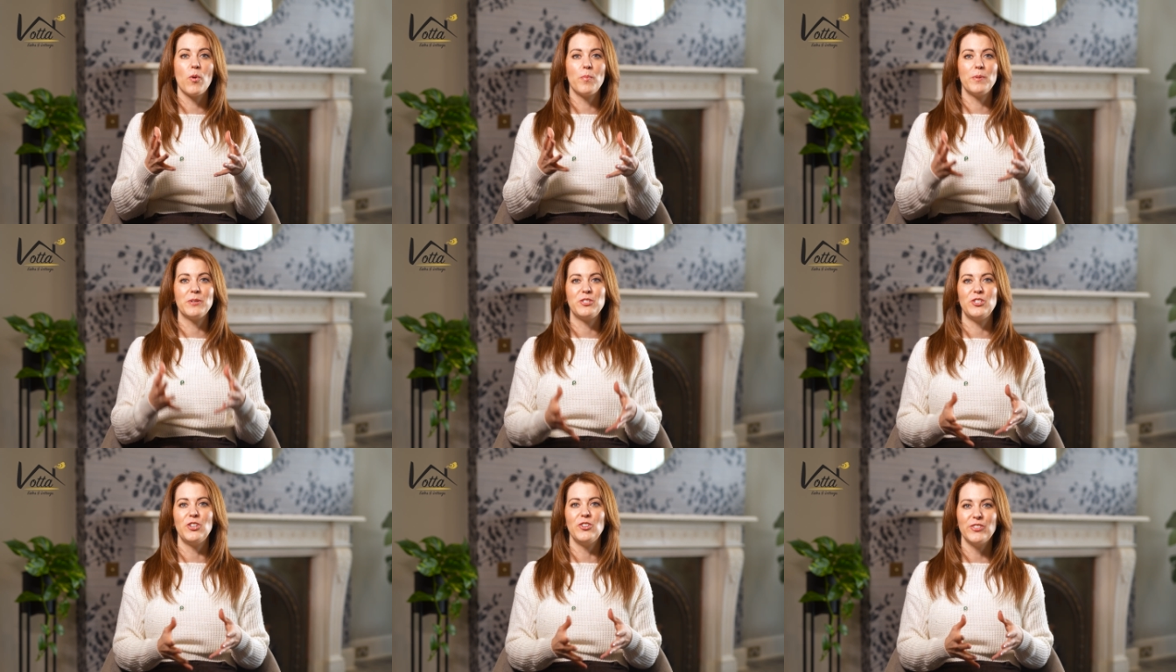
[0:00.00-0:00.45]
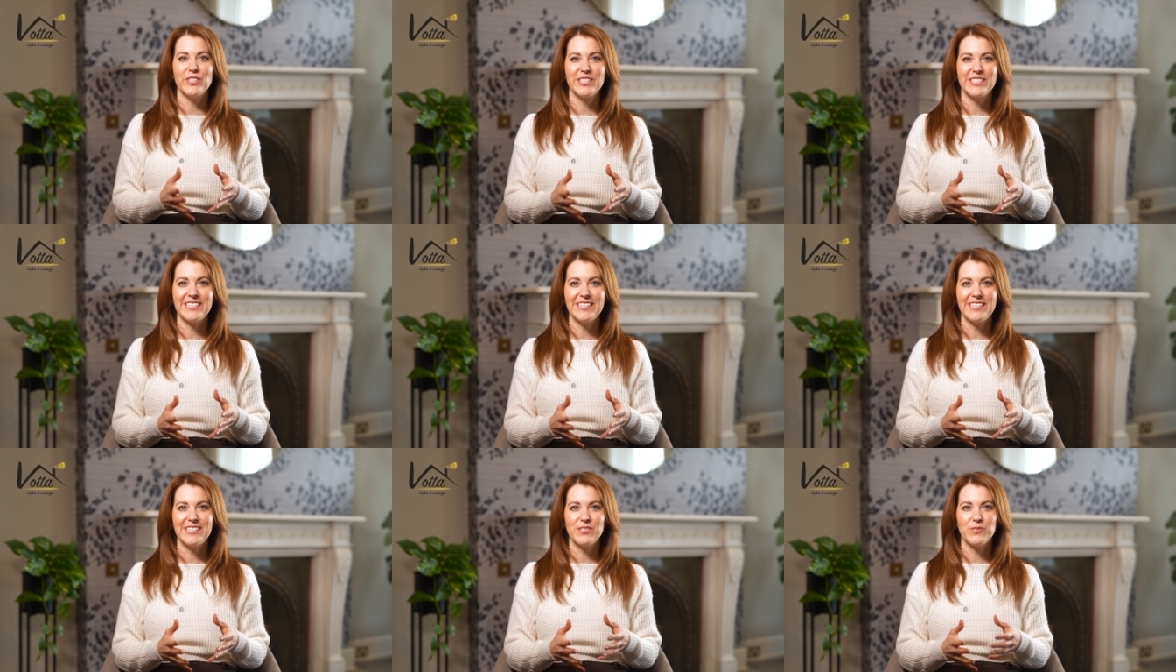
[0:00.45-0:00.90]

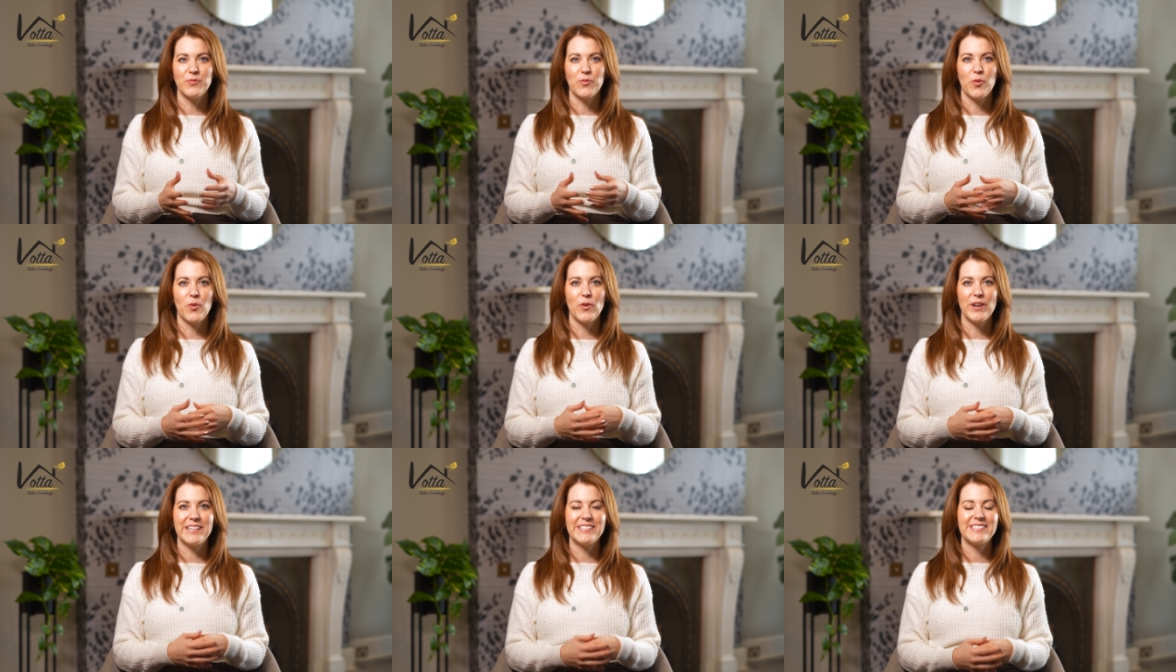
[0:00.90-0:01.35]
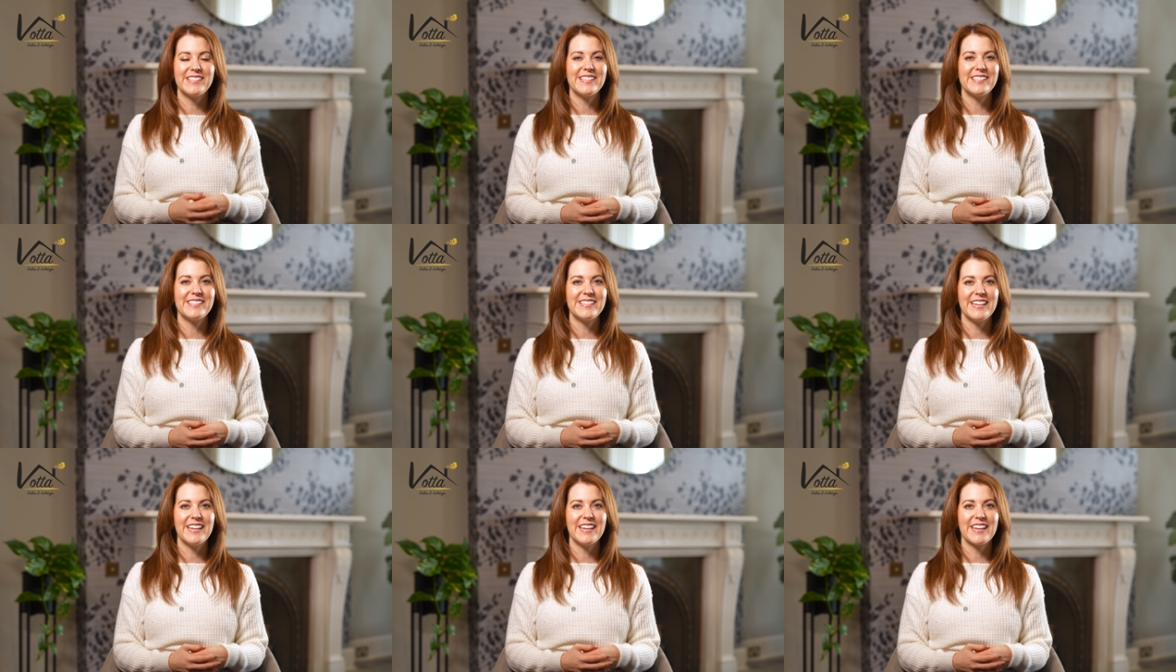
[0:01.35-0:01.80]
opportunities for
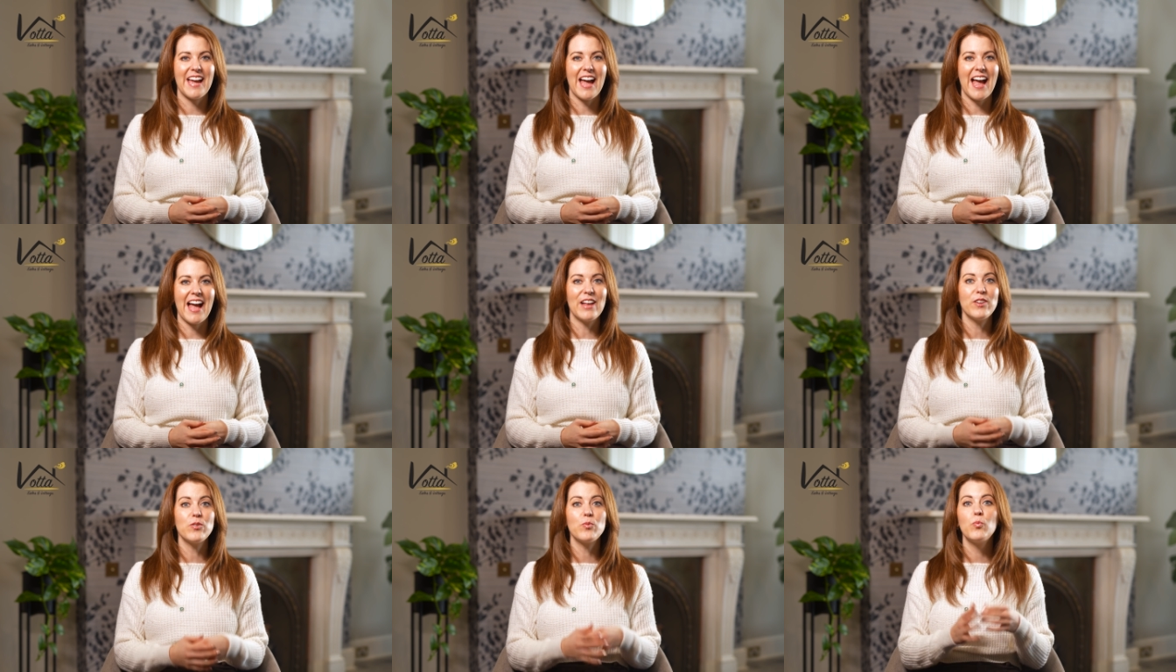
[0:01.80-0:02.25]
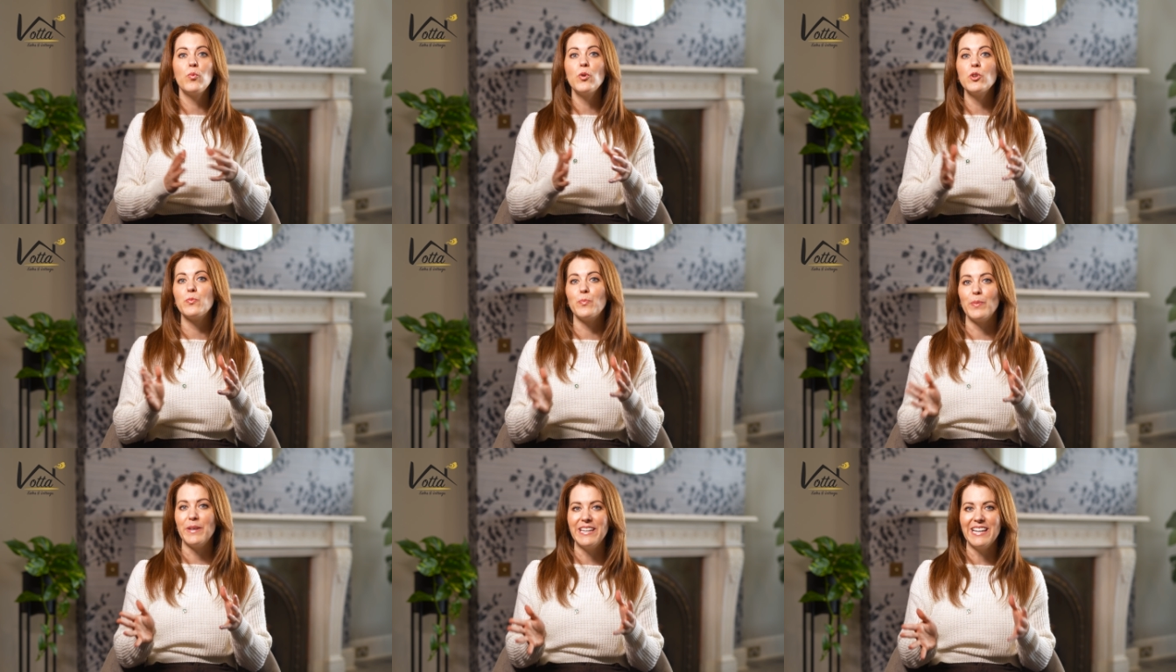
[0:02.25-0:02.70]
existing and
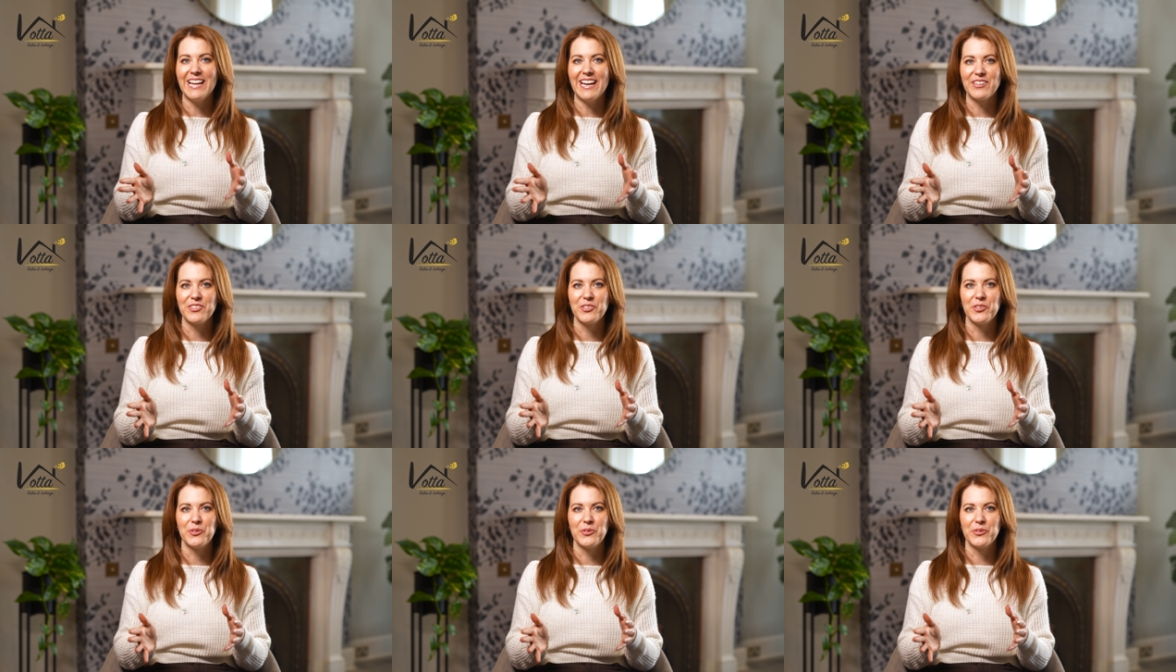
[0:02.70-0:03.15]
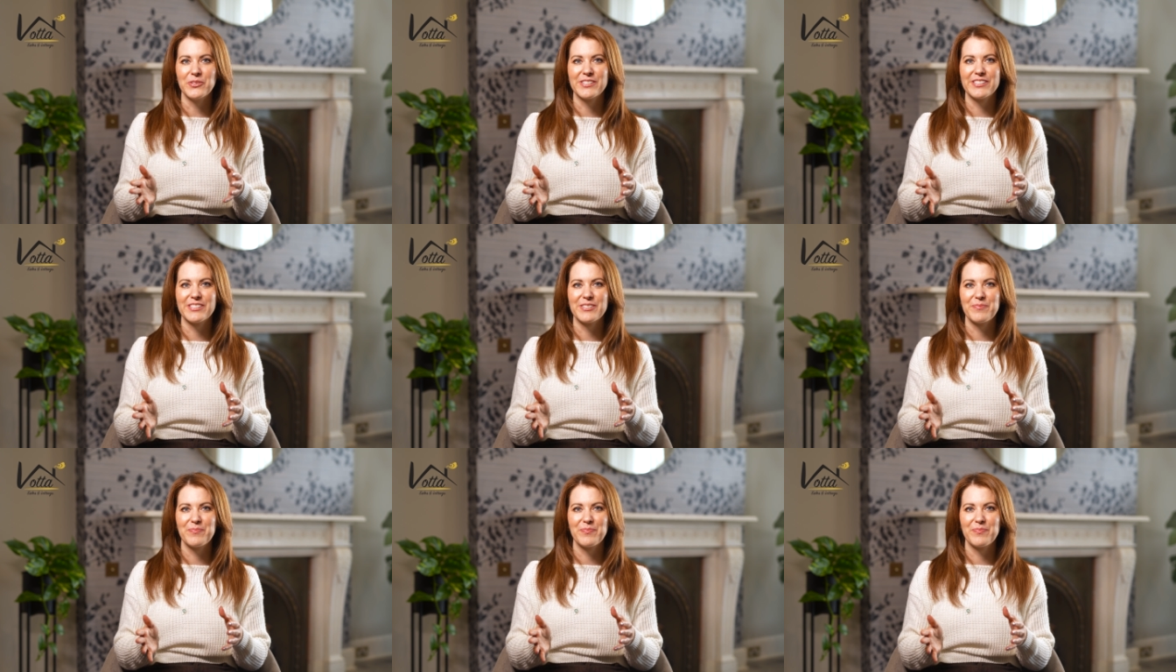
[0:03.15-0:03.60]
would-be landlords.